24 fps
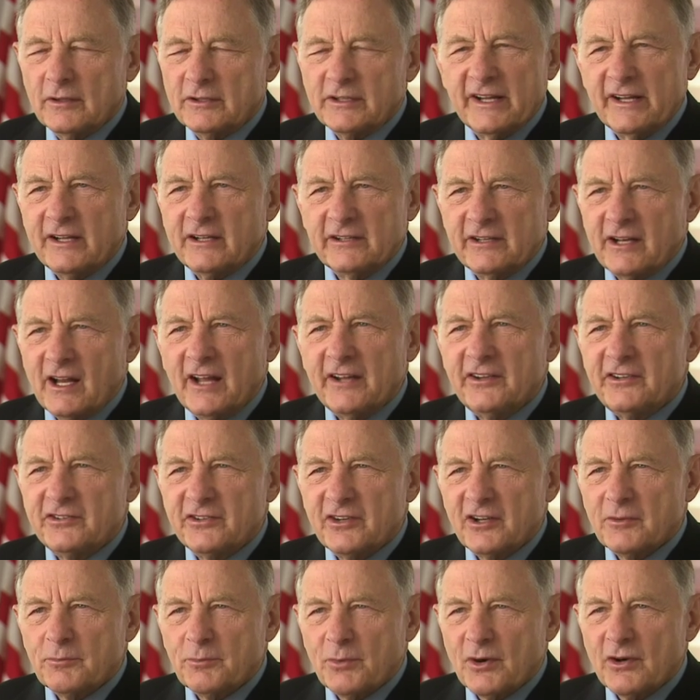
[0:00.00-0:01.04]
a nice
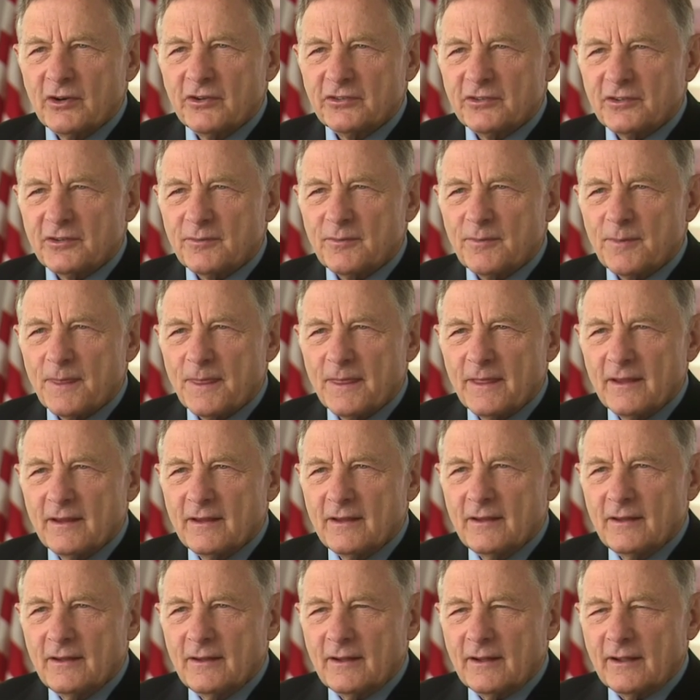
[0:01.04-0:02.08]
young person,
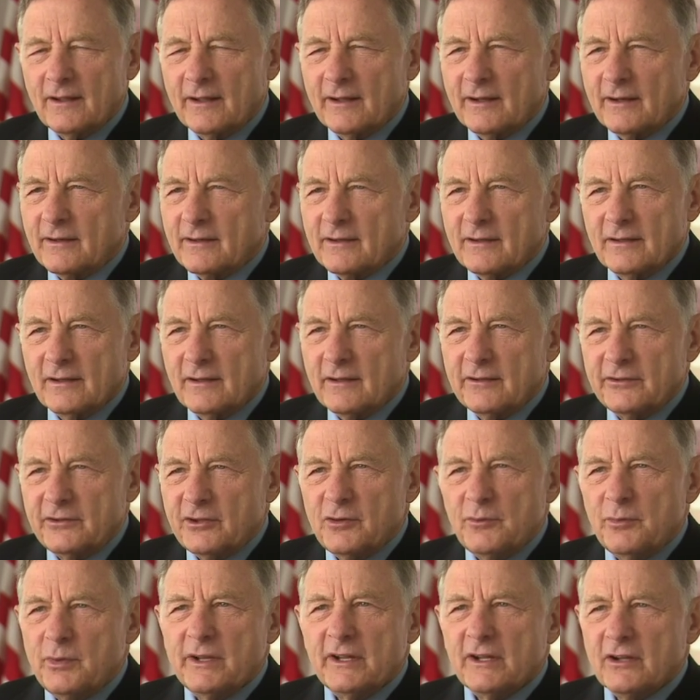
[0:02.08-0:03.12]
and
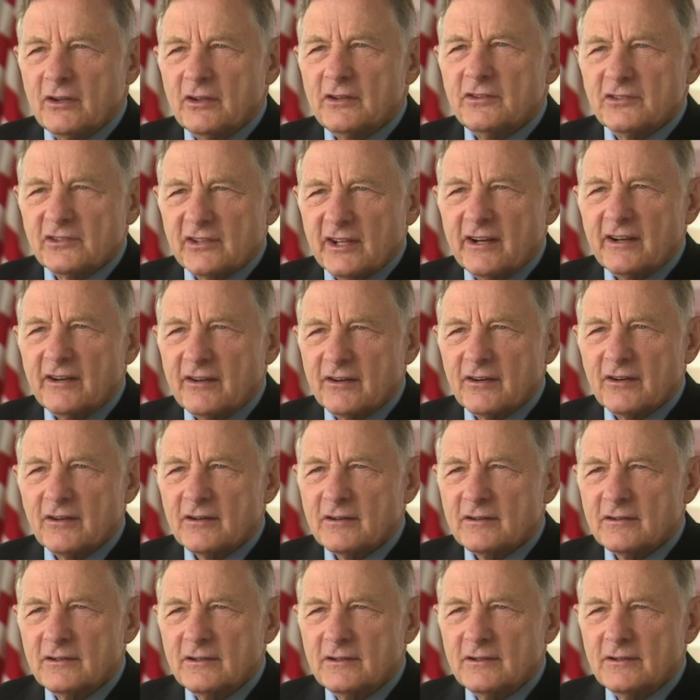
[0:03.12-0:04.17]
you'd be a good
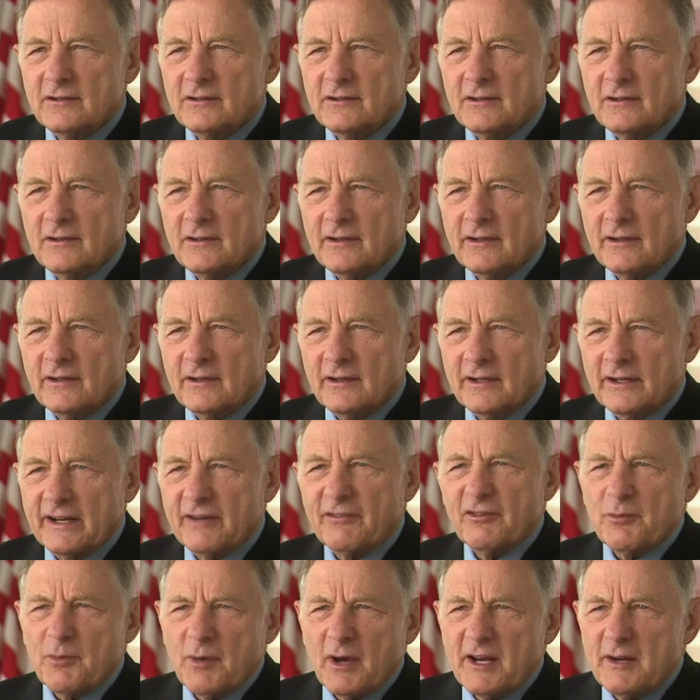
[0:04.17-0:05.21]
senator, and
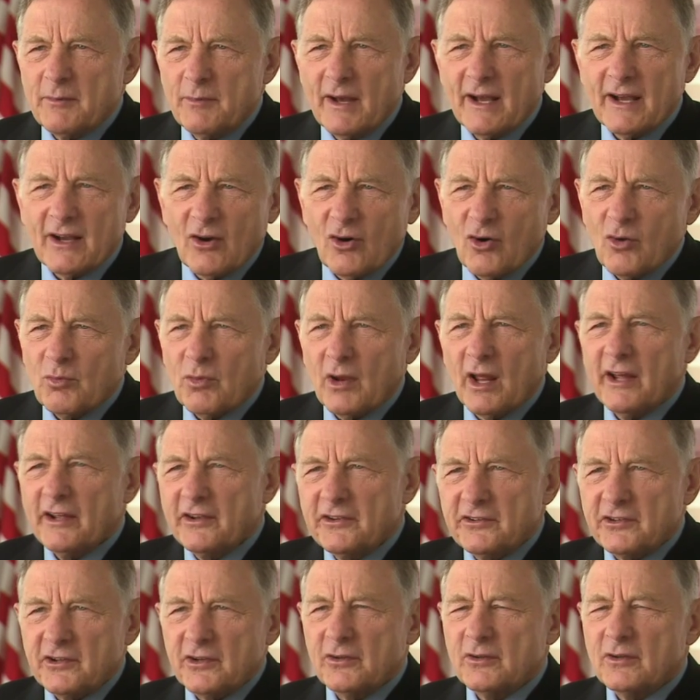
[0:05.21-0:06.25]
everybody back home
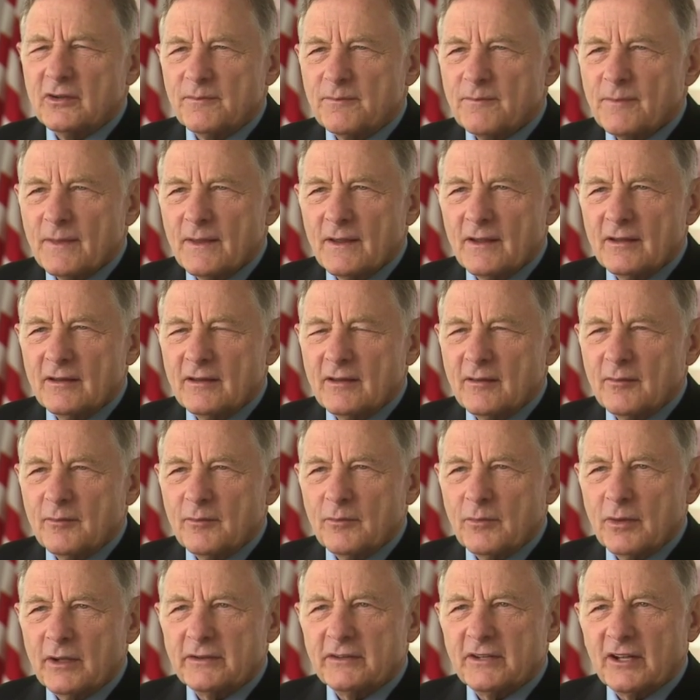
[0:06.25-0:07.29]
likes you.
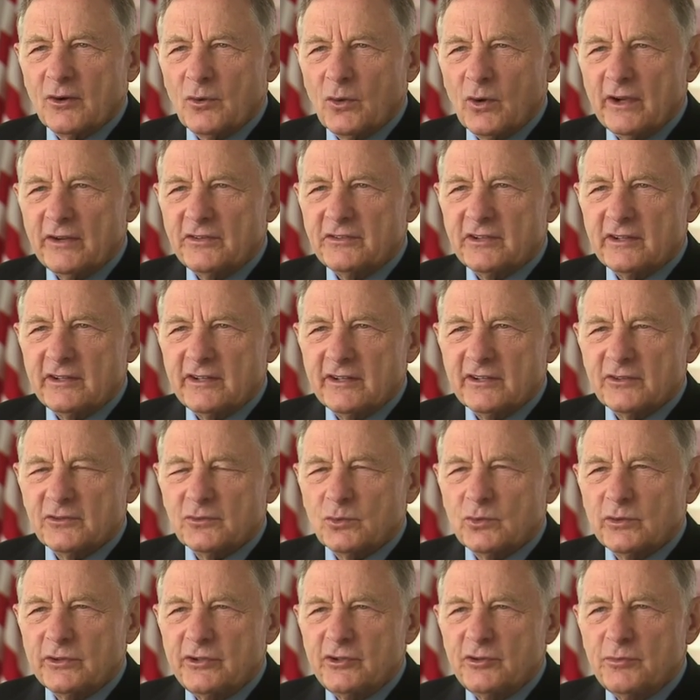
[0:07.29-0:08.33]
But the question
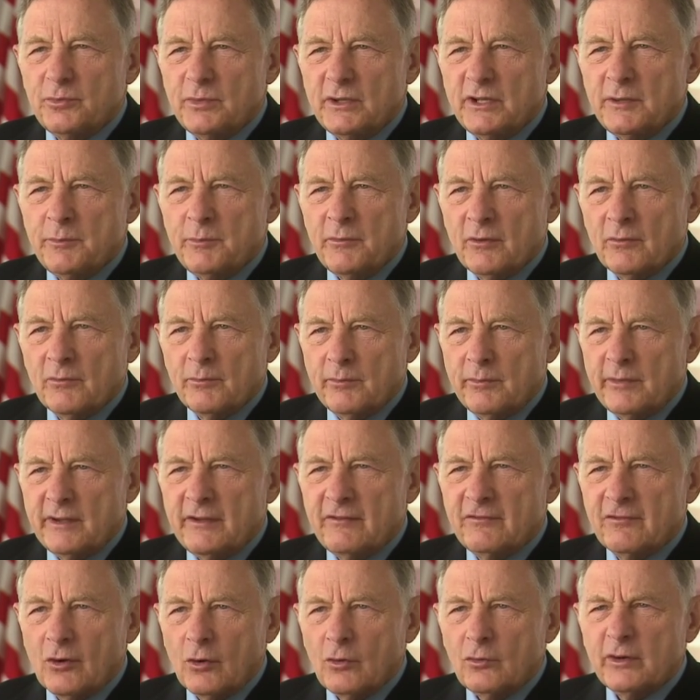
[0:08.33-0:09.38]
is, will you be
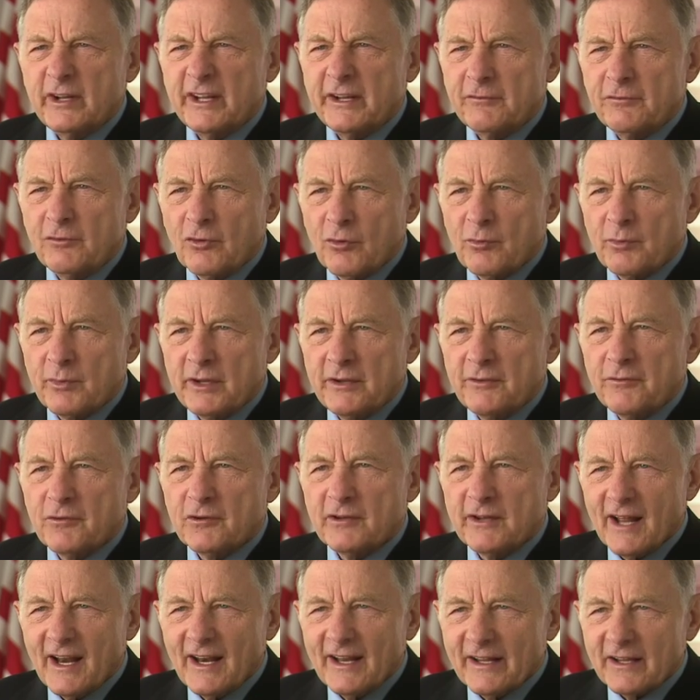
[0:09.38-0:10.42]
voting for me for
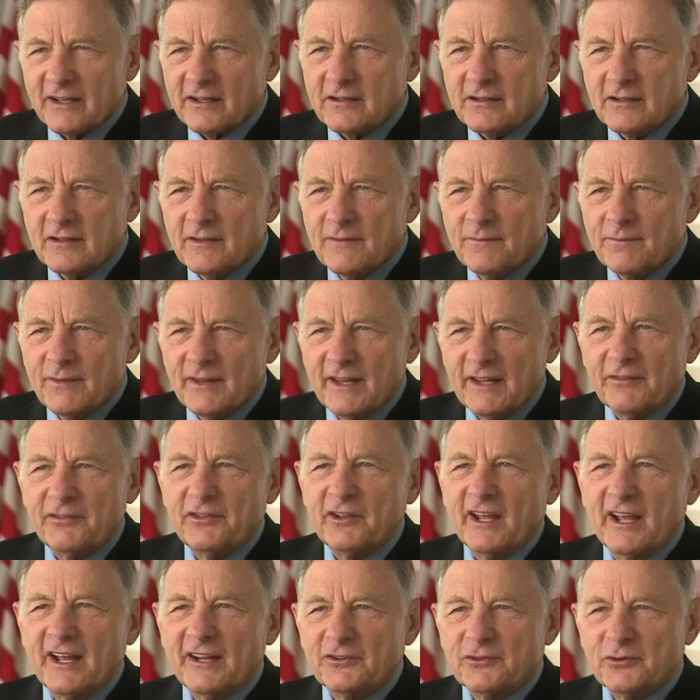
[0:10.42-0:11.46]
delegate? If
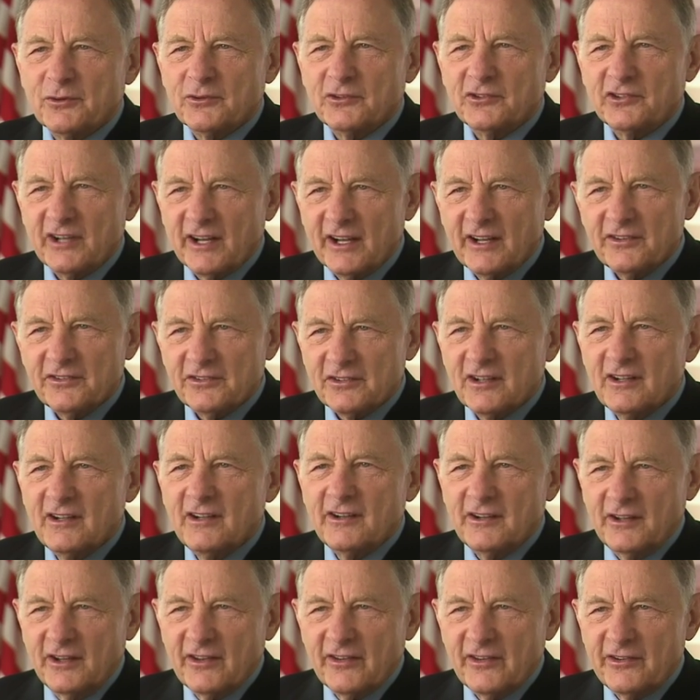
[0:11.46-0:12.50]
the answer is yes,
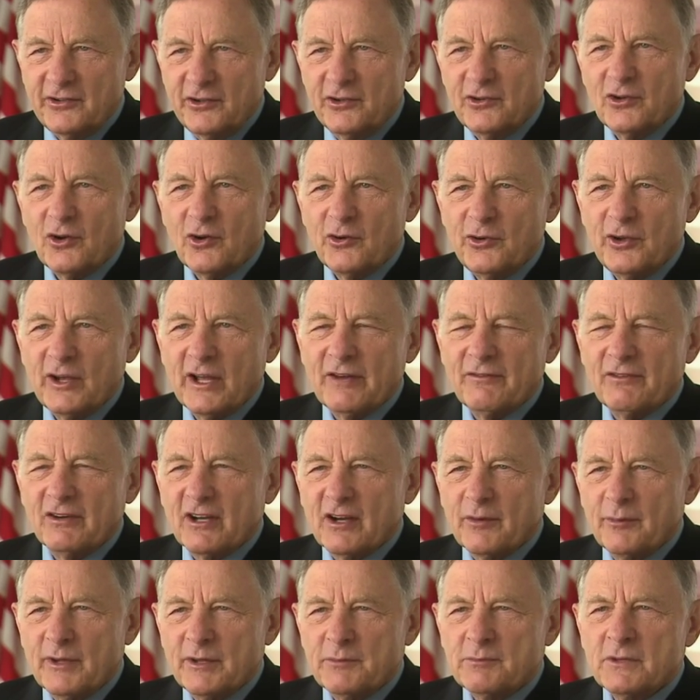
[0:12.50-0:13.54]
you know you have a
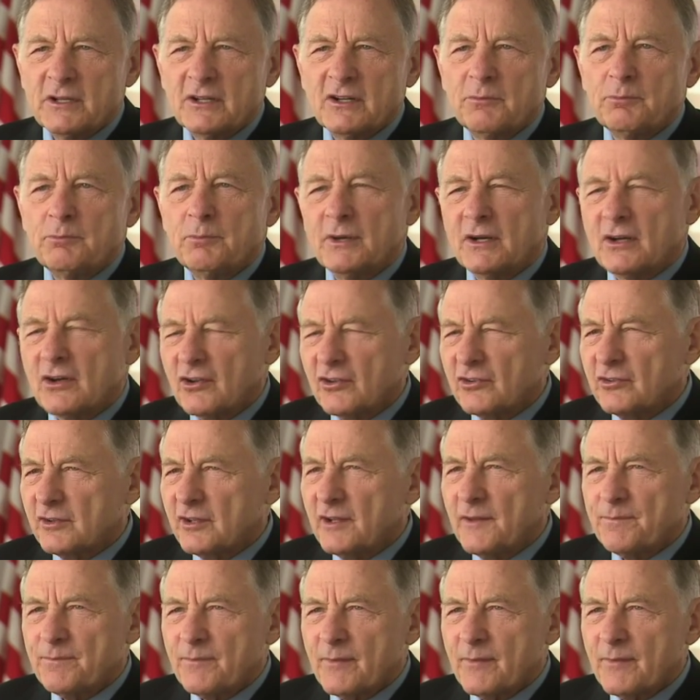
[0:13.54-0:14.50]
commitment, because